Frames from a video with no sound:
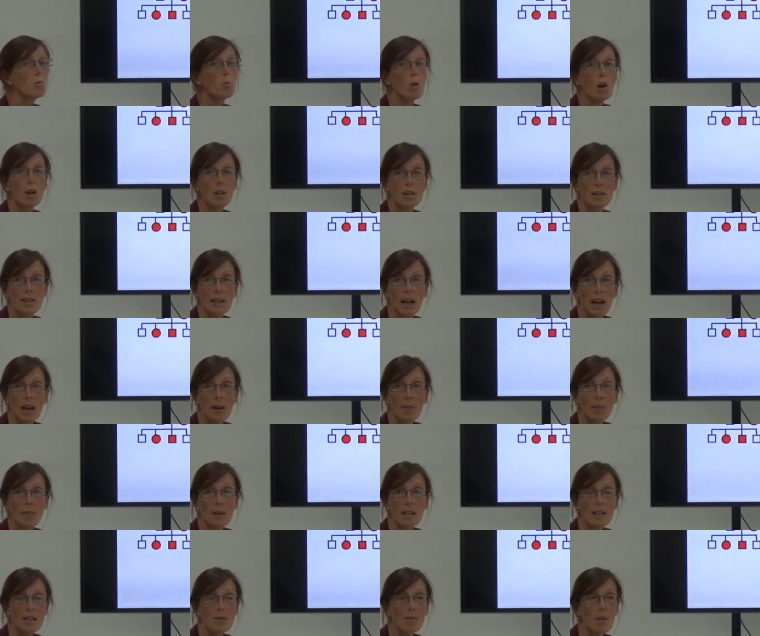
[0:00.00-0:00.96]
what type,
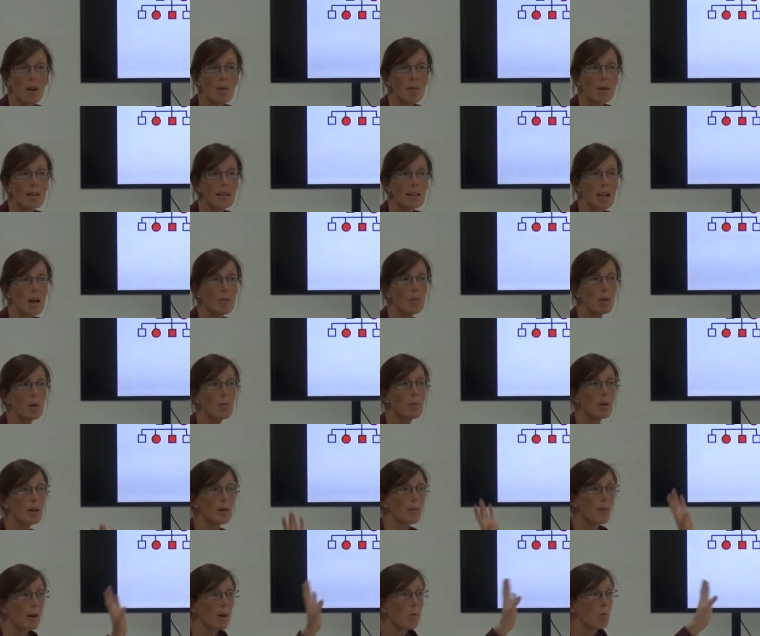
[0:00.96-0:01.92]
let's maybe tell me a
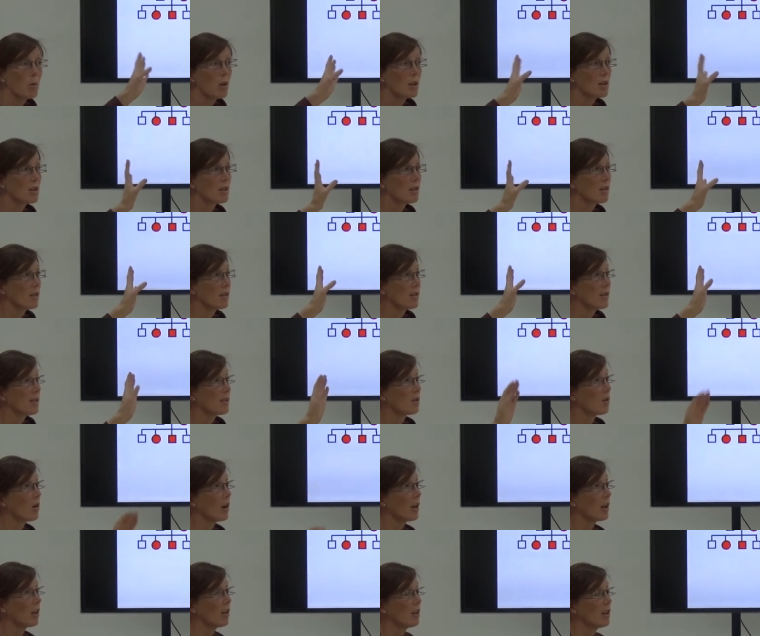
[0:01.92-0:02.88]
bit about what is
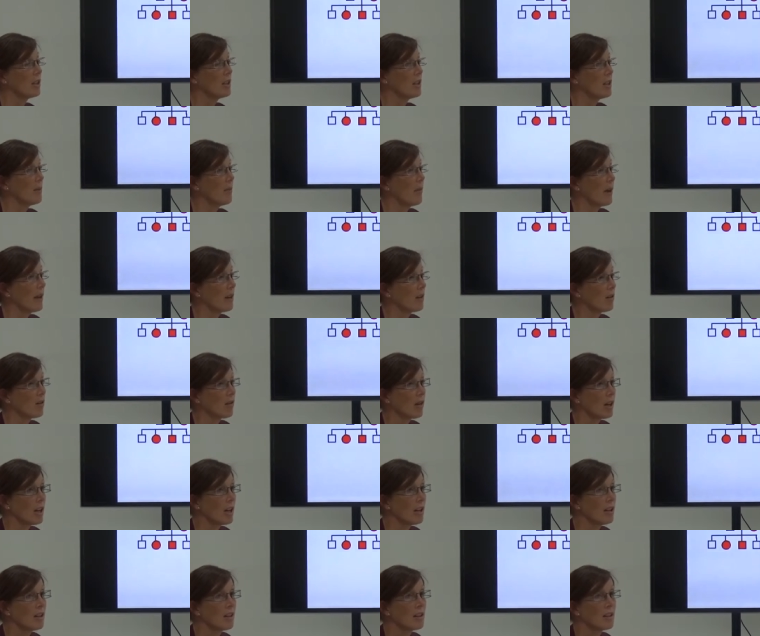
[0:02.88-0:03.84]
going on in the
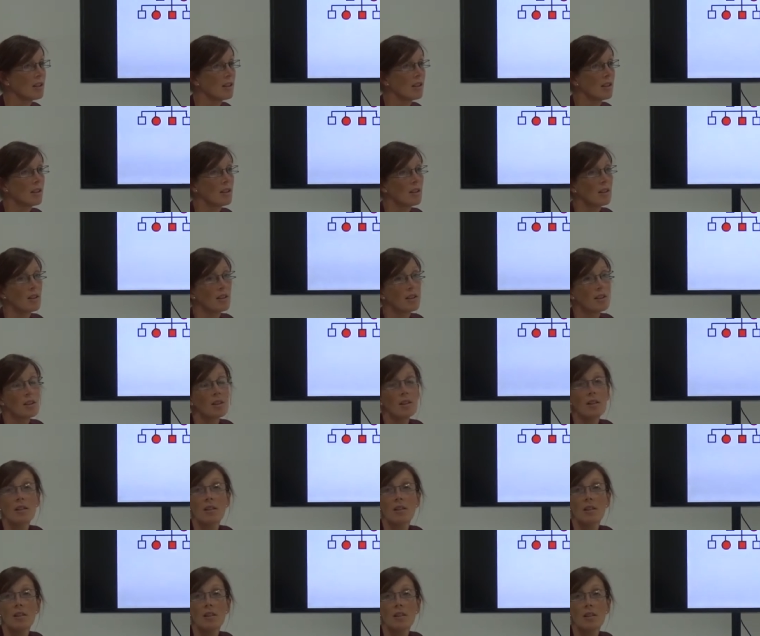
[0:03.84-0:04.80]
pedigree.
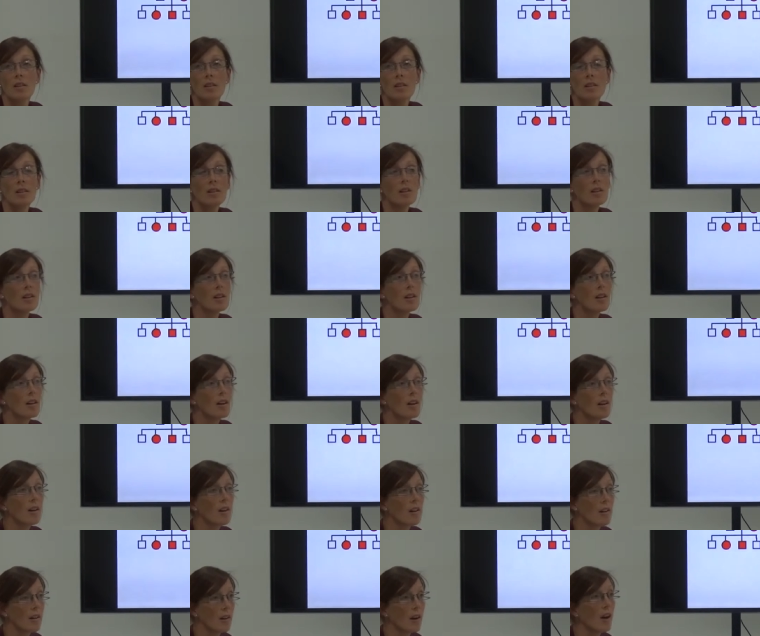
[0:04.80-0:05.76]
Every generation
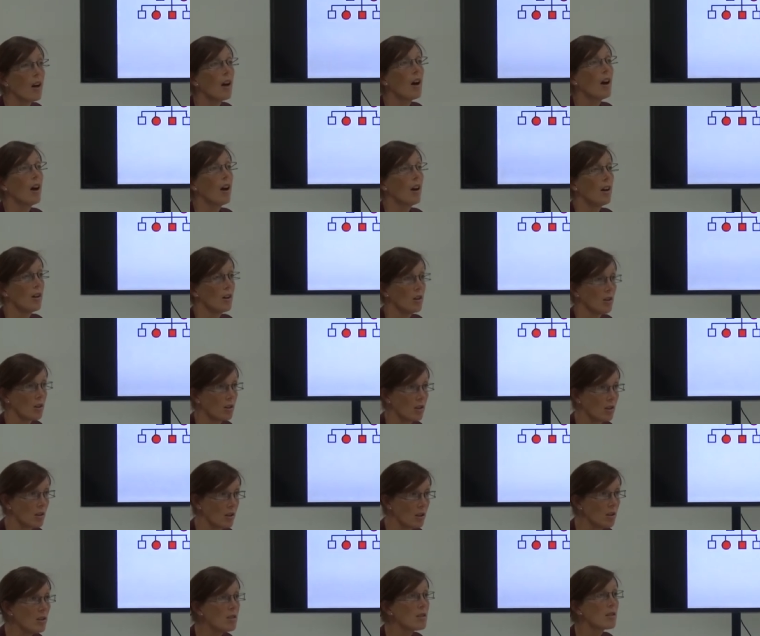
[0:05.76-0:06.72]
is having the.
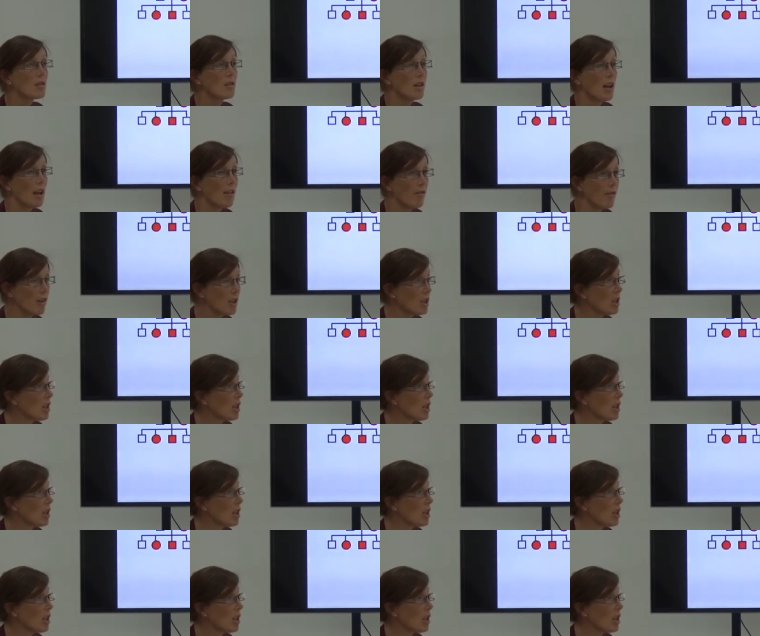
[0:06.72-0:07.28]
Uh, Good. Every